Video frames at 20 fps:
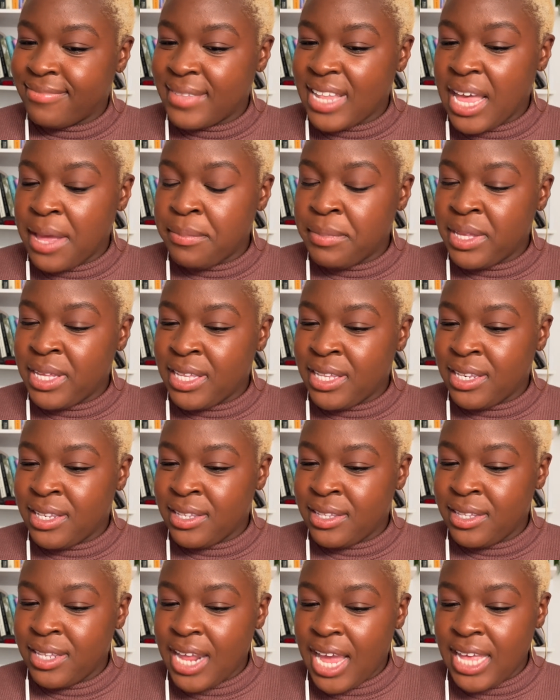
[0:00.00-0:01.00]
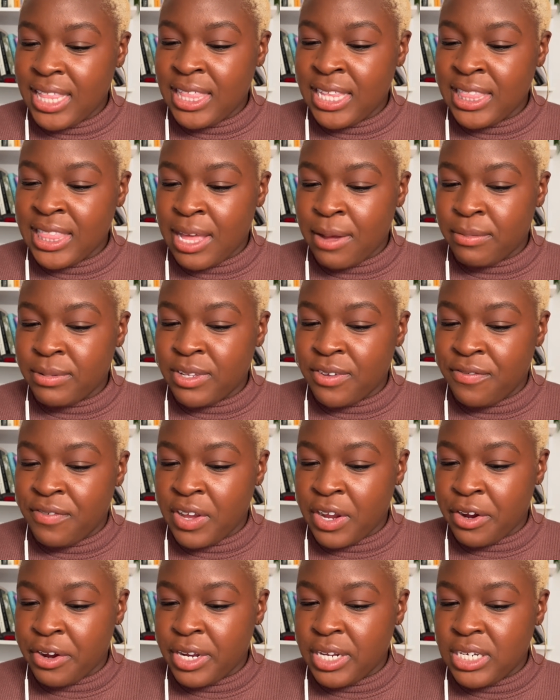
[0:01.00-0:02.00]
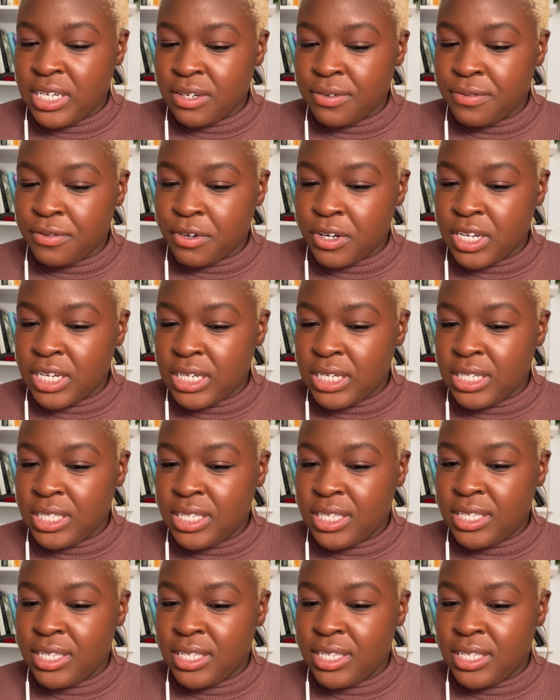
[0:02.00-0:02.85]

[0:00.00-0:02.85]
I mean, I think that was a very different